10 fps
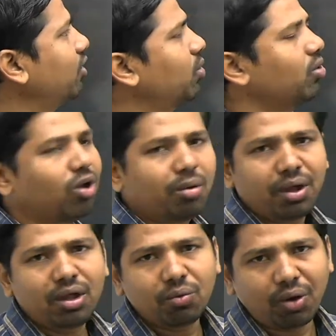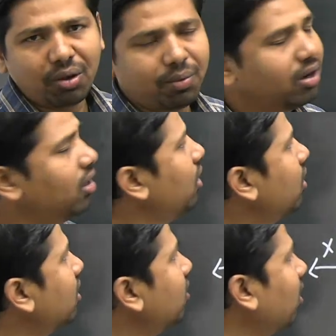x1 comma y1.
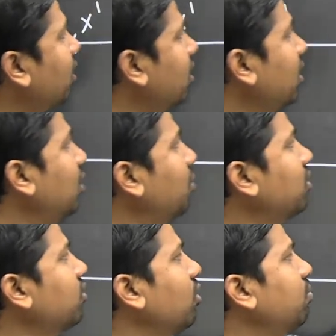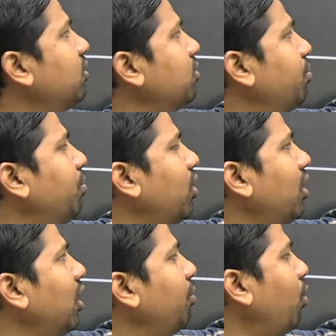These are the images of this
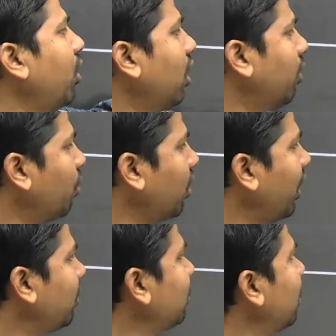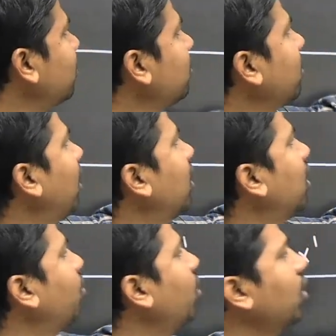particular point about x-axis and
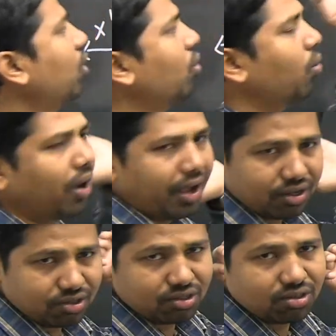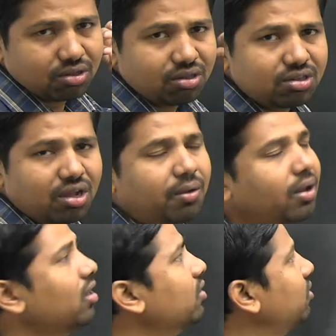about y-axis. So this is the
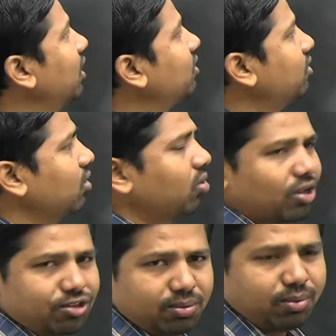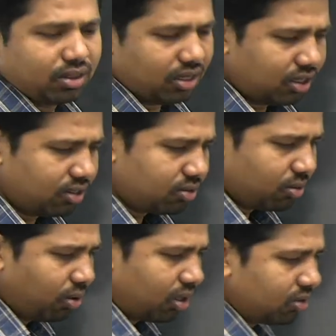next concept, that is
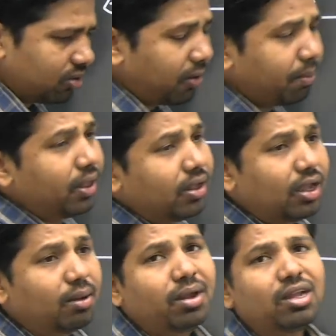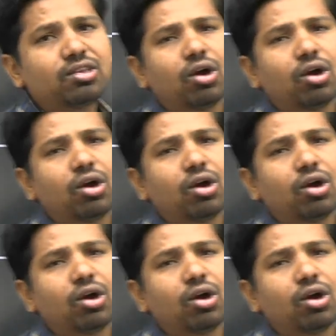what is the image